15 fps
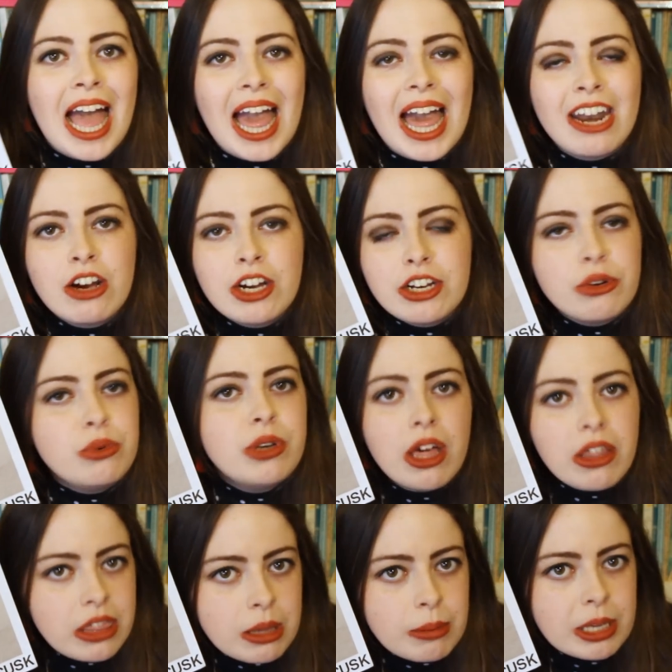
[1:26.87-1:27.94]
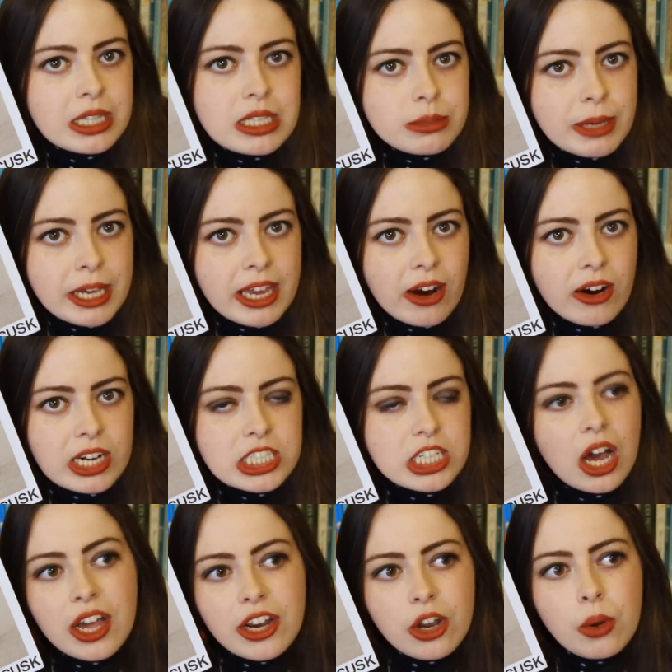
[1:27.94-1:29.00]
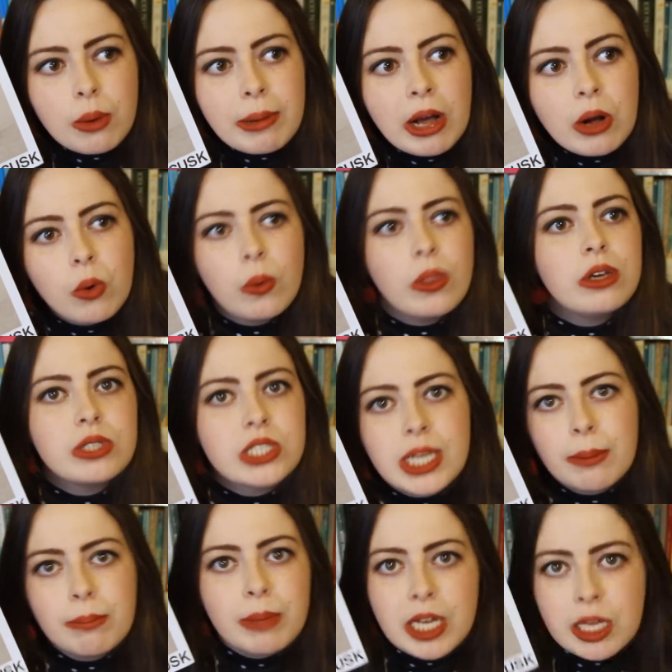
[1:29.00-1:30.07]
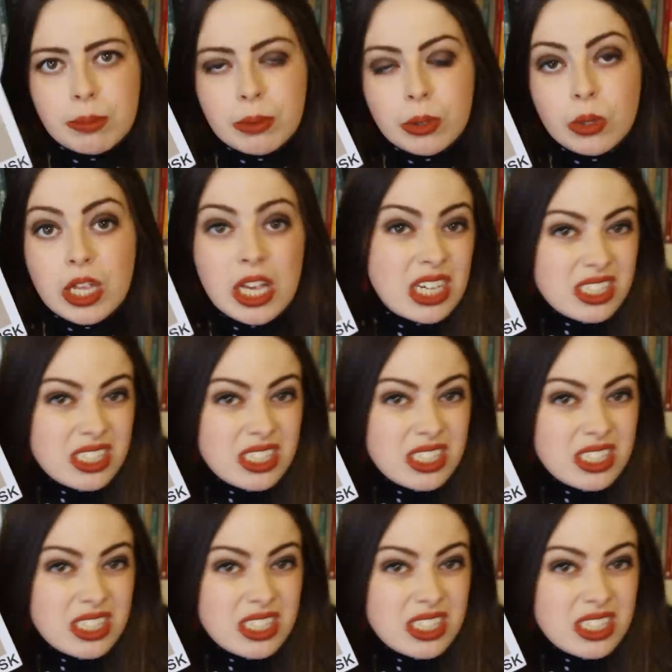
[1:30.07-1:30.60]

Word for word: And I know nothing about this main character. I know about all those 10 people.